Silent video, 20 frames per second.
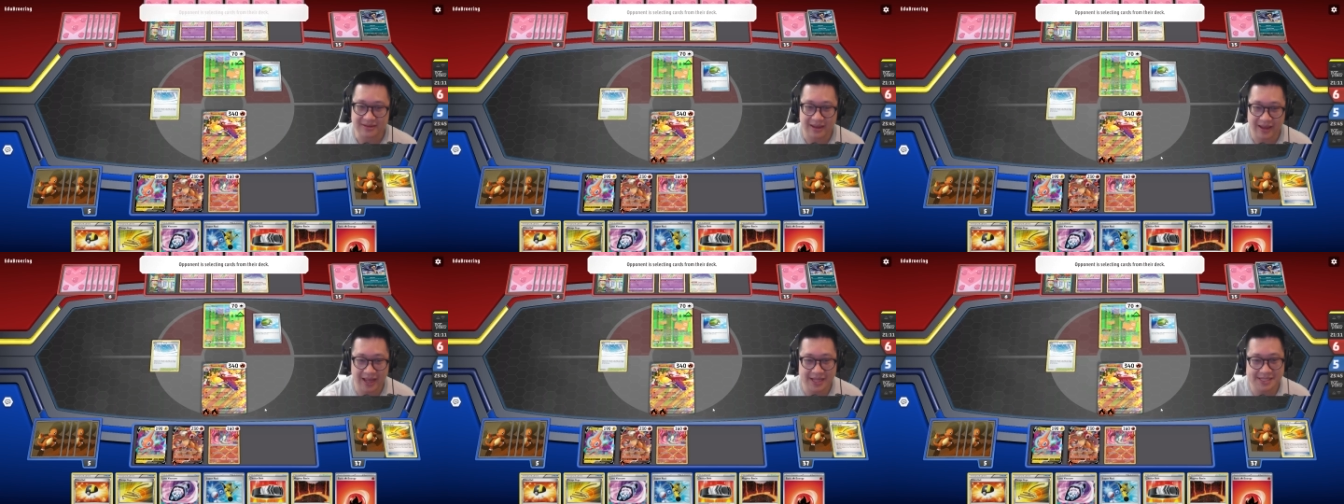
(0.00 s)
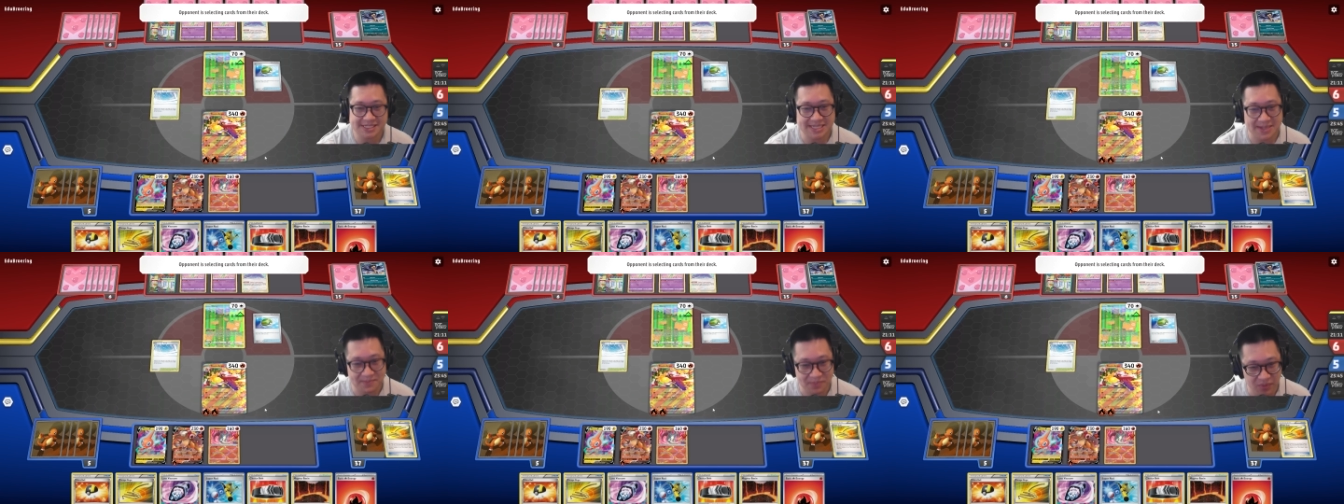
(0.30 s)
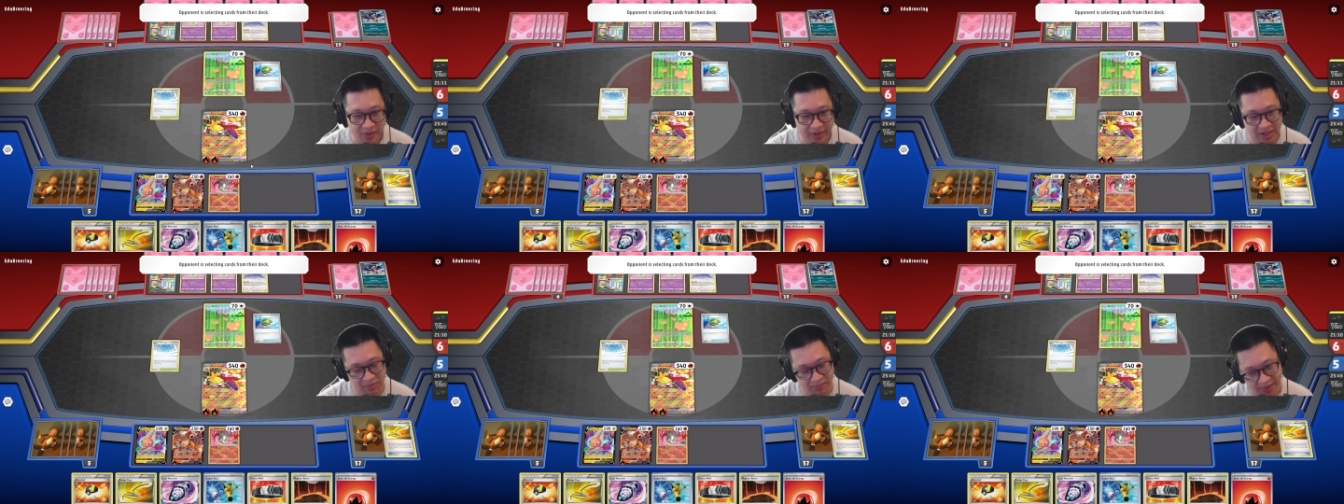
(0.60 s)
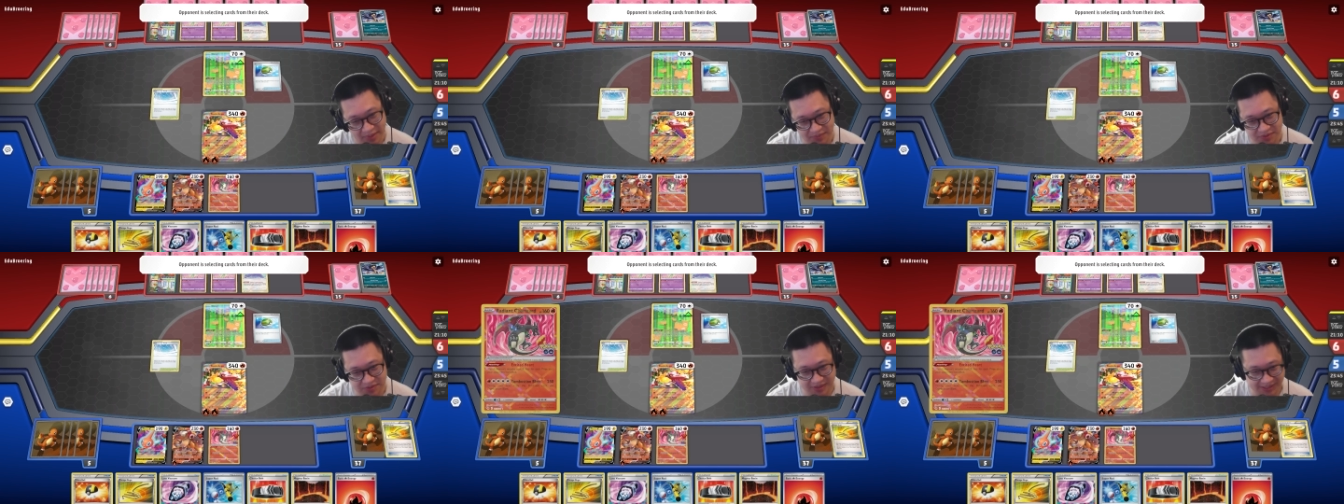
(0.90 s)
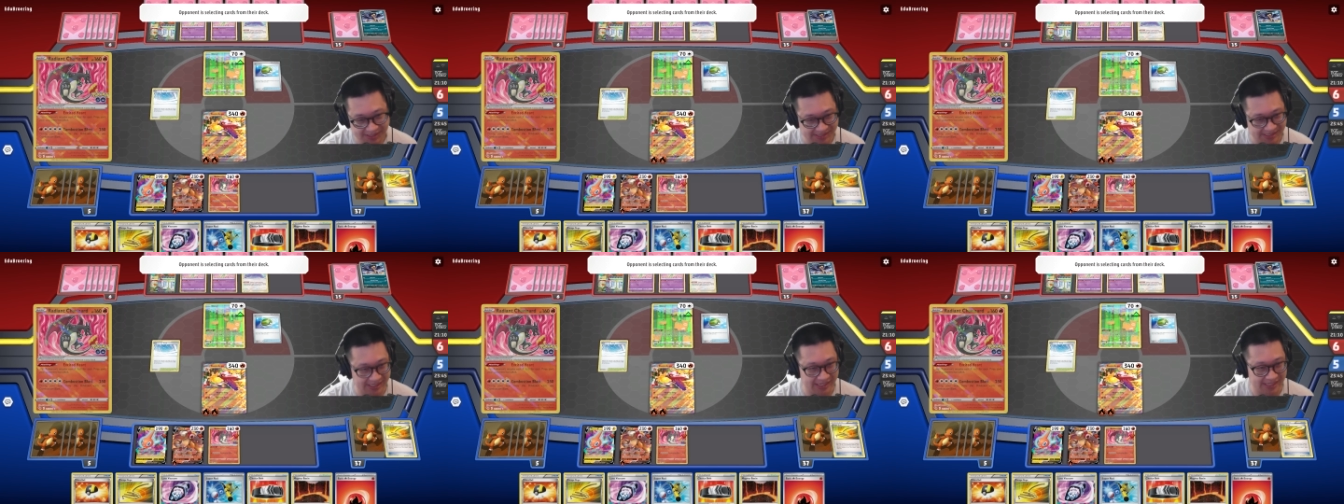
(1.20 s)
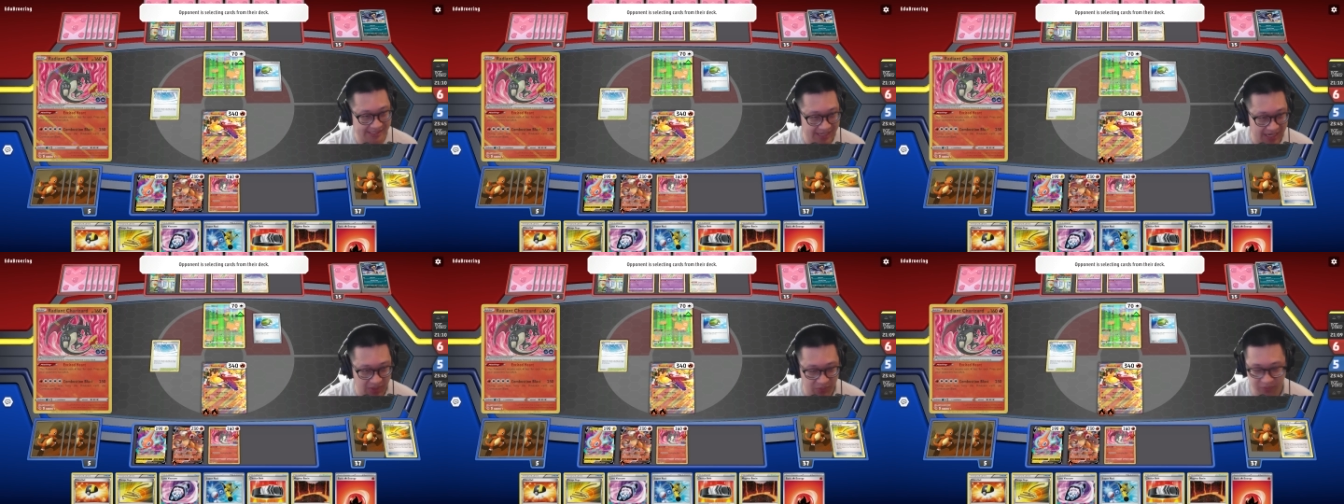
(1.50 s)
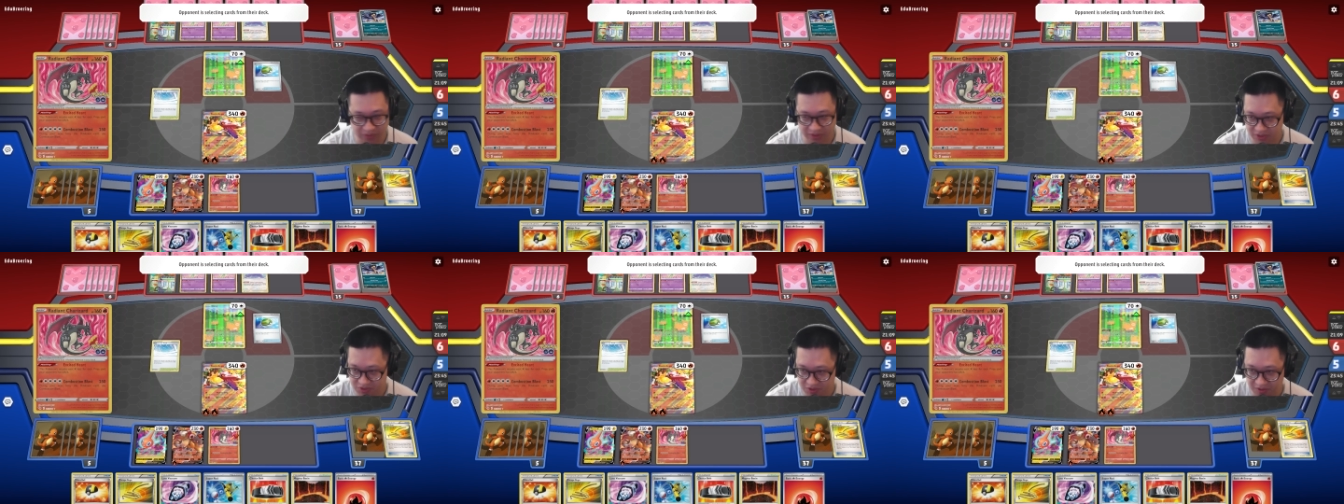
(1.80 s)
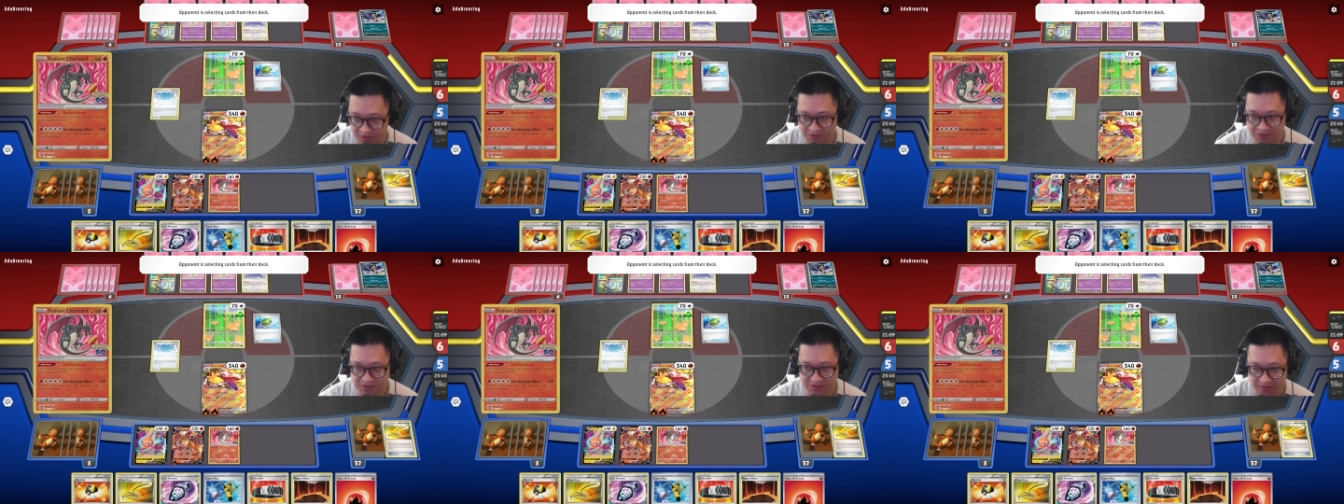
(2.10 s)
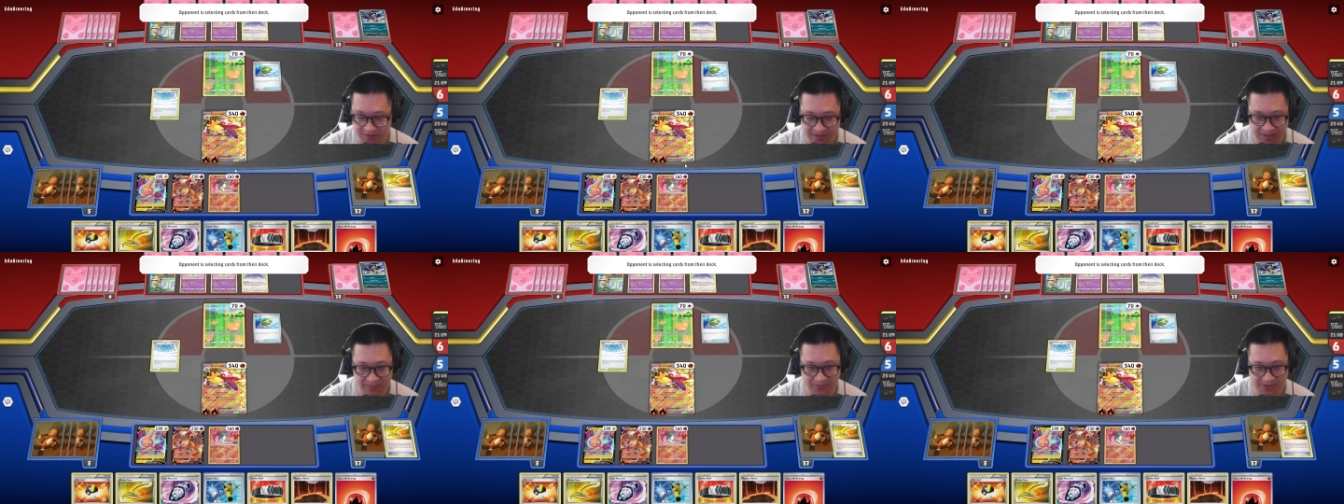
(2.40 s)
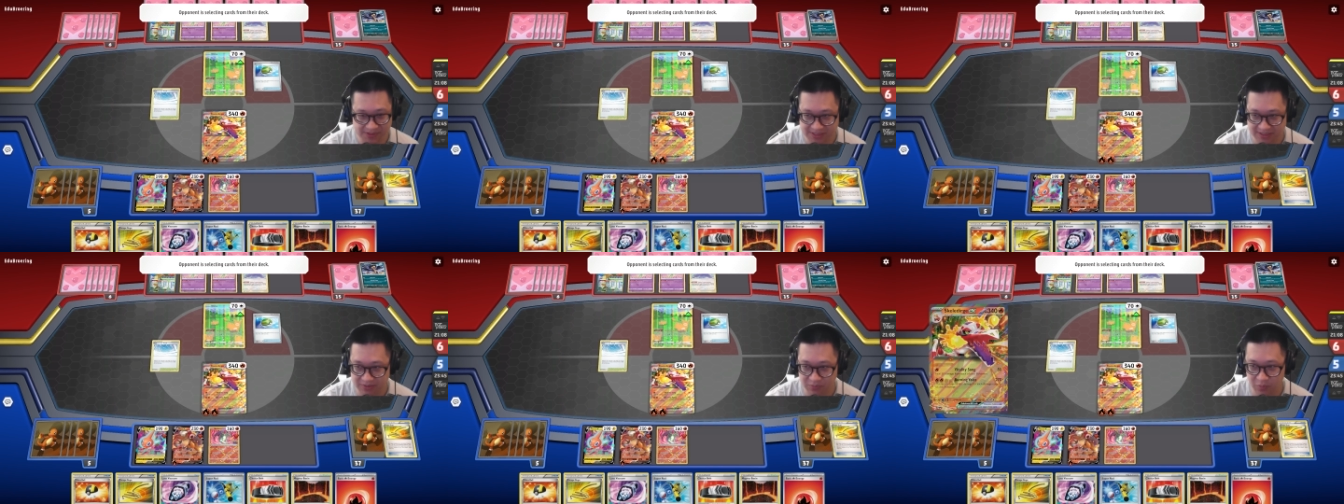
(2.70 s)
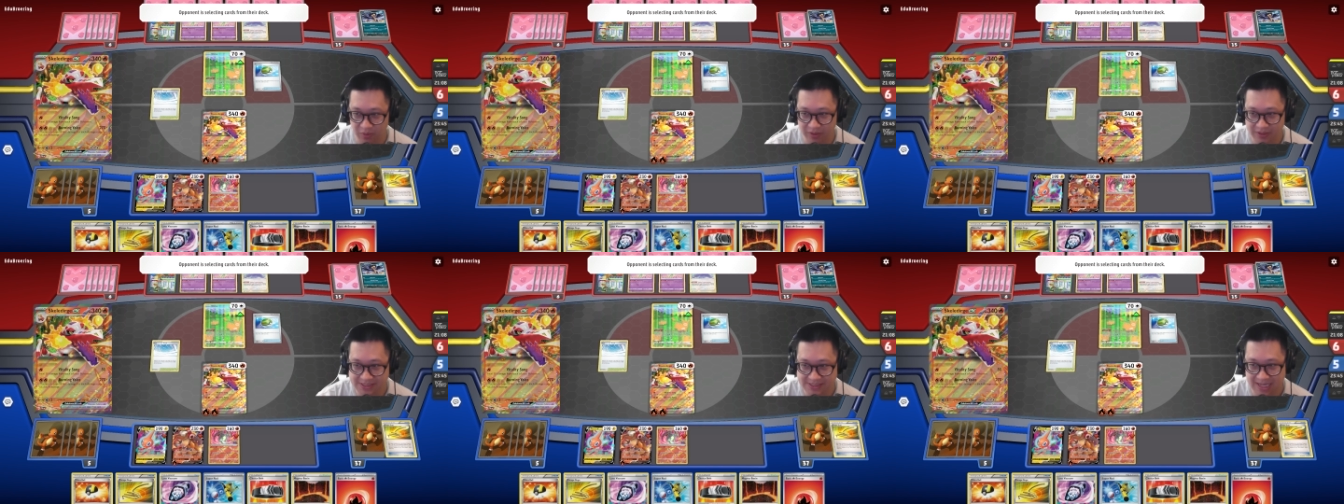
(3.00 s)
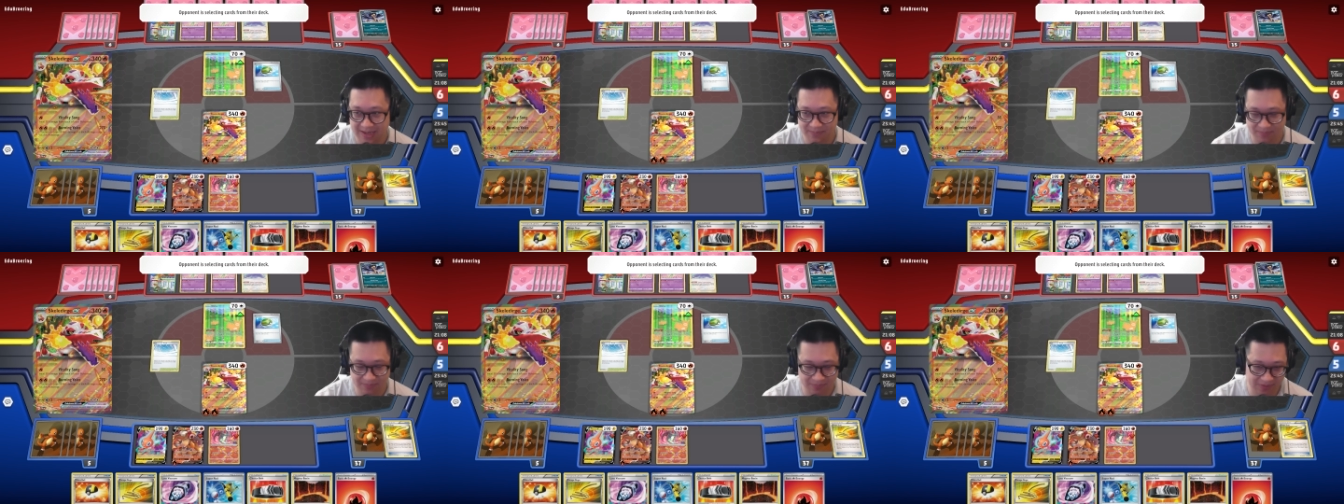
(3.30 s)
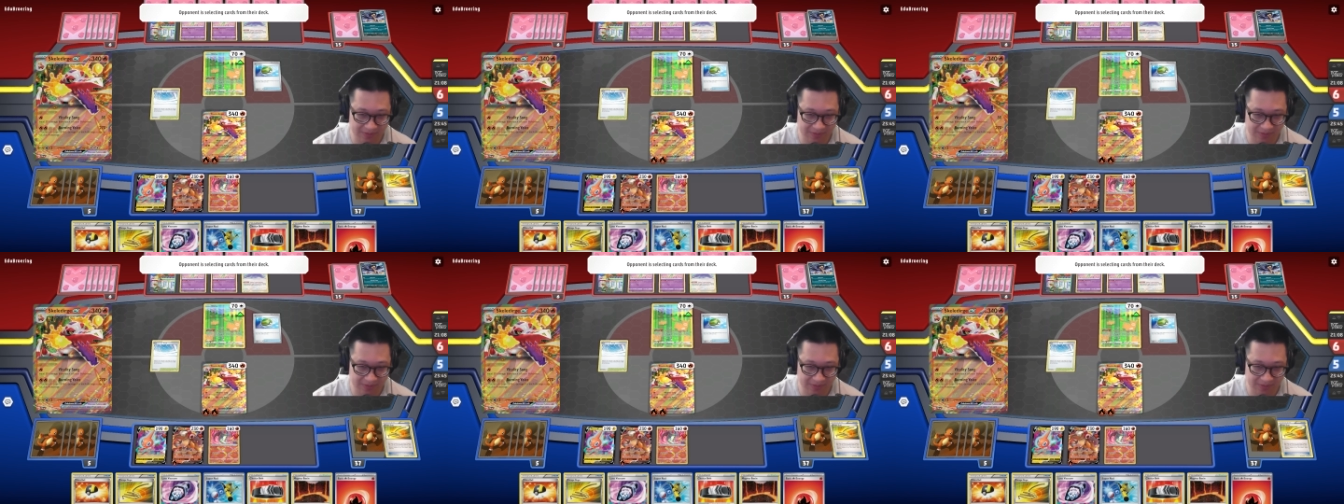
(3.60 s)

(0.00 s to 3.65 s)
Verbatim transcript: At some point, I'll be able to easily attack with the Charizard. Let me see. When's that?